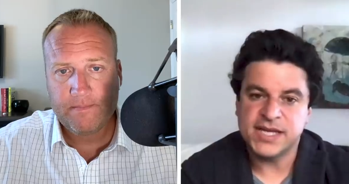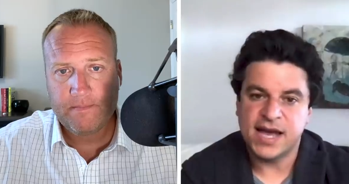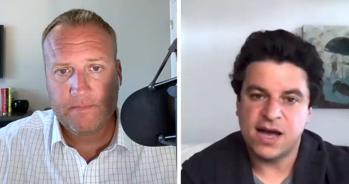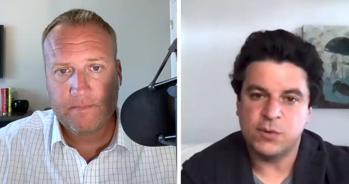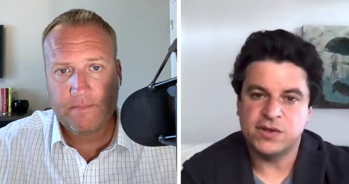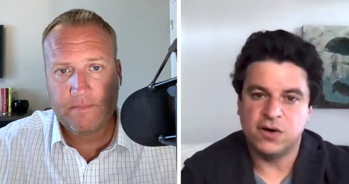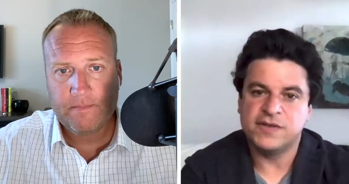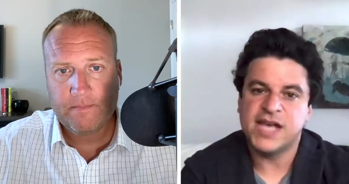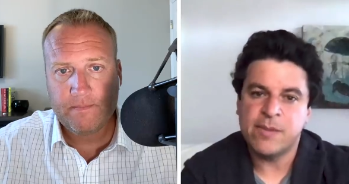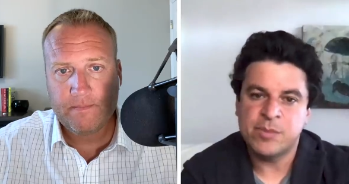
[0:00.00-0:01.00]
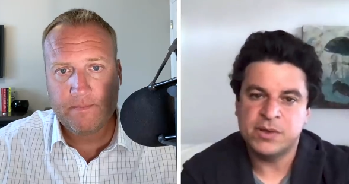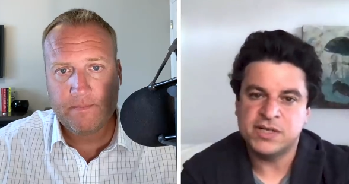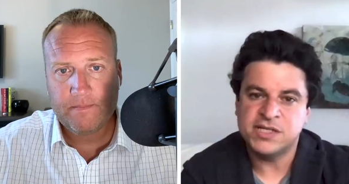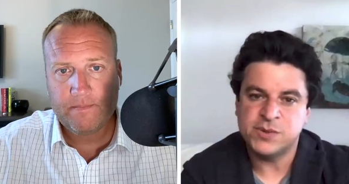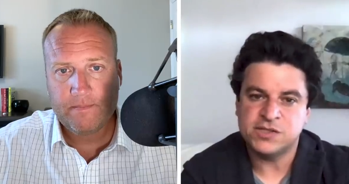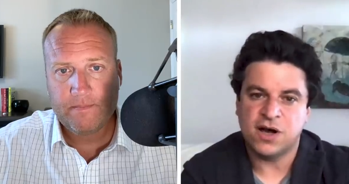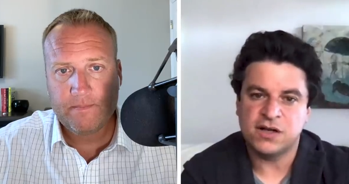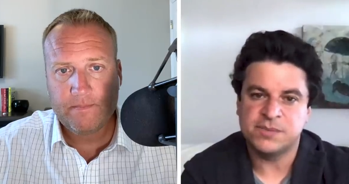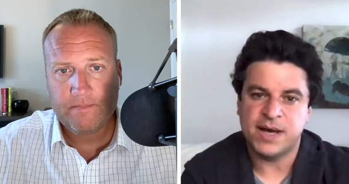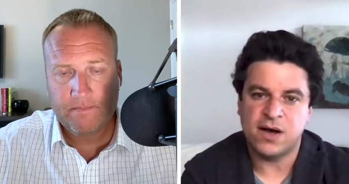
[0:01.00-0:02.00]
Speaker 1: account with all the capabilities we talked
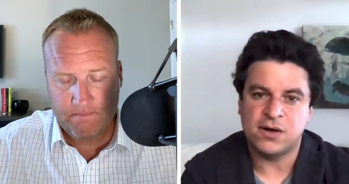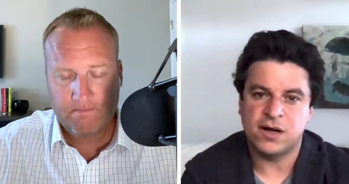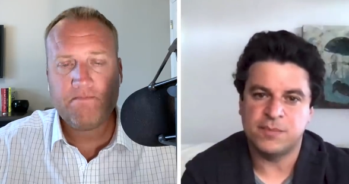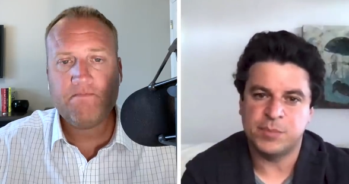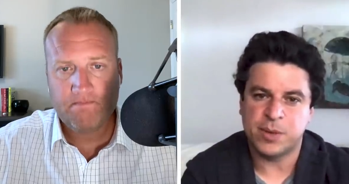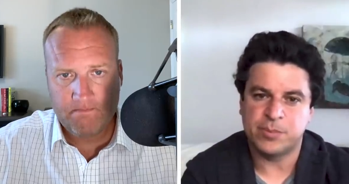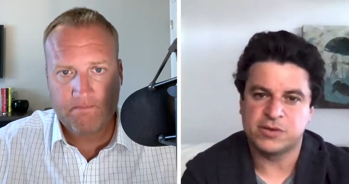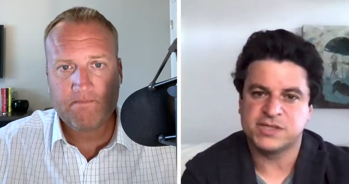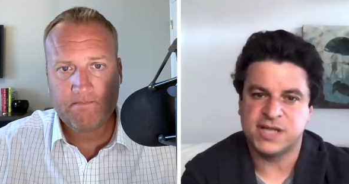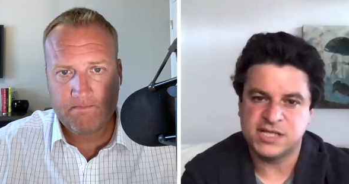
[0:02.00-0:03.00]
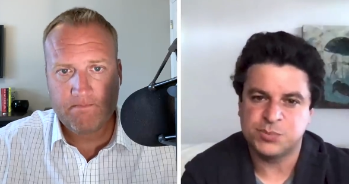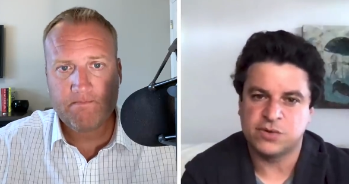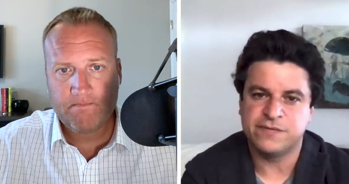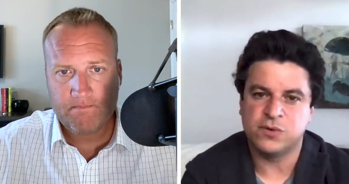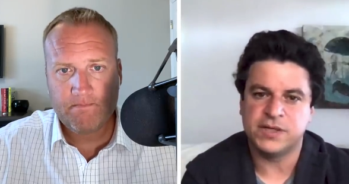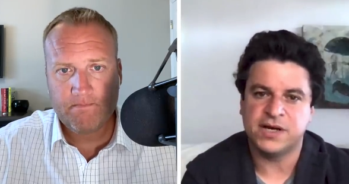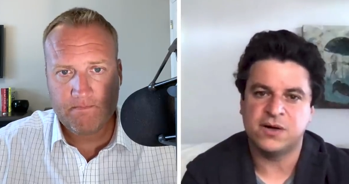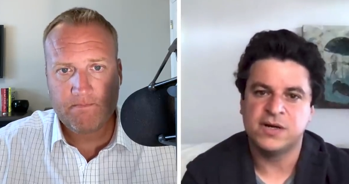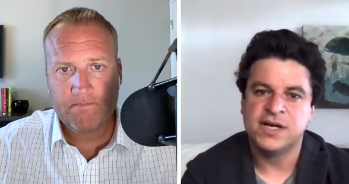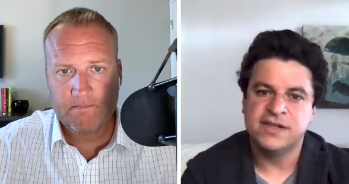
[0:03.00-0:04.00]
about, a, a personalized portfolio,
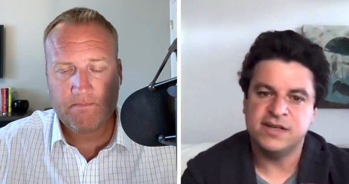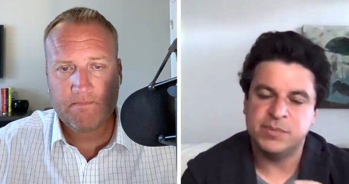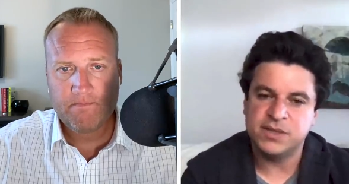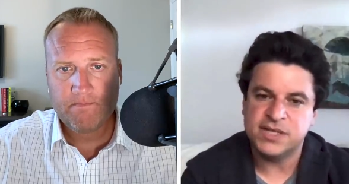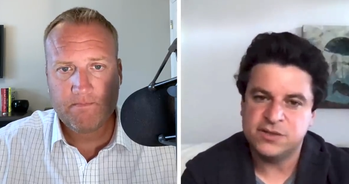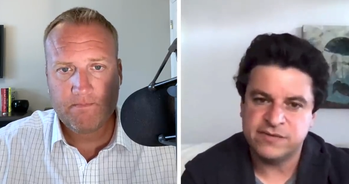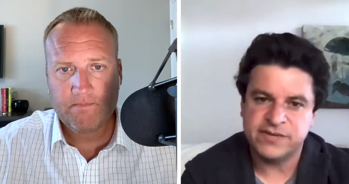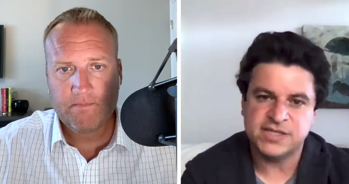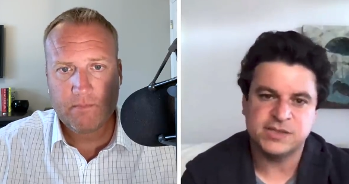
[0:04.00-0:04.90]
the ability to invest